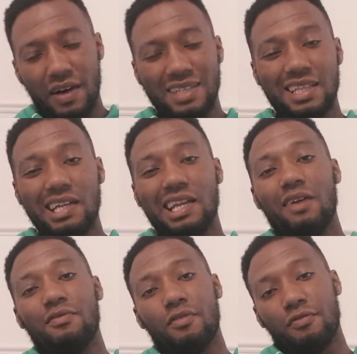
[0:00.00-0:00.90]
I'd done
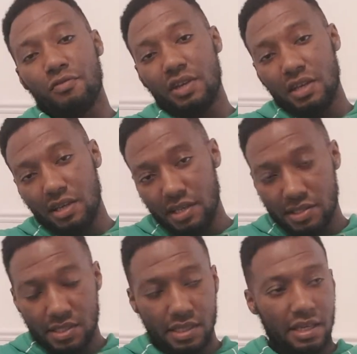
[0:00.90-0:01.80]
that for 3
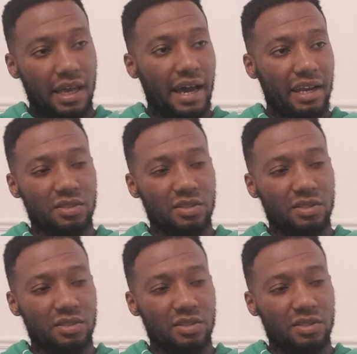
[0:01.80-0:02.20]
years and